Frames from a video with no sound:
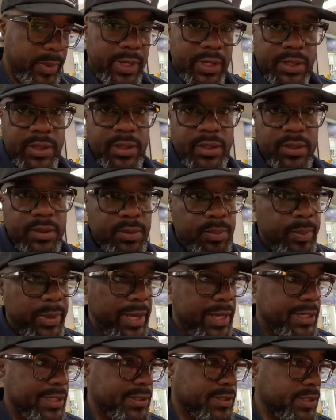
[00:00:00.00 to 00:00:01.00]
make
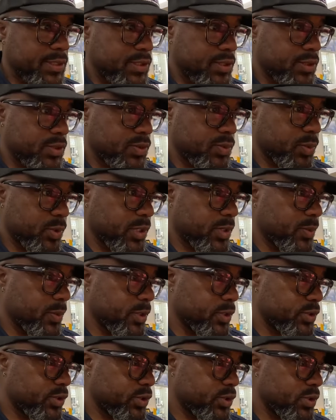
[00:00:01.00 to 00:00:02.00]
bad decisions pretty
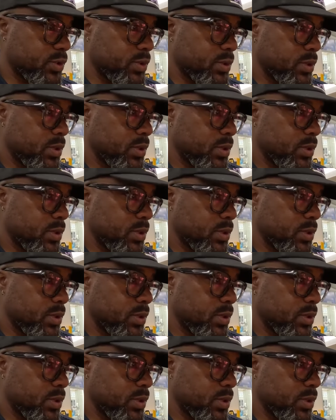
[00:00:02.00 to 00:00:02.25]
much